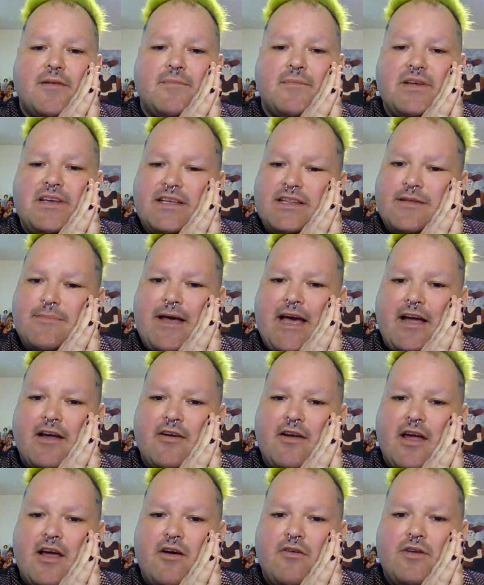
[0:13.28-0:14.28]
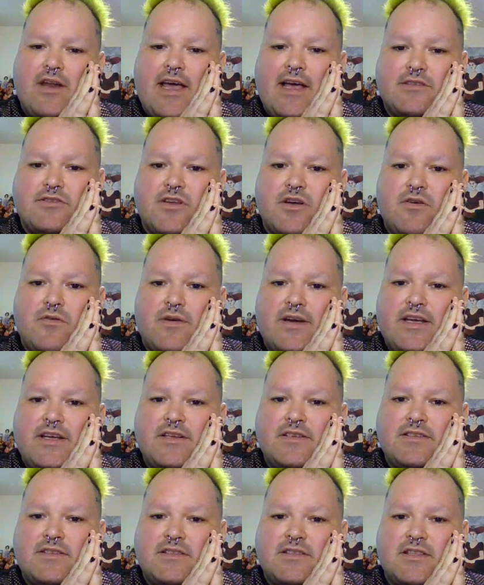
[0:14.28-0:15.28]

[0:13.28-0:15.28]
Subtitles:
in the background. As always,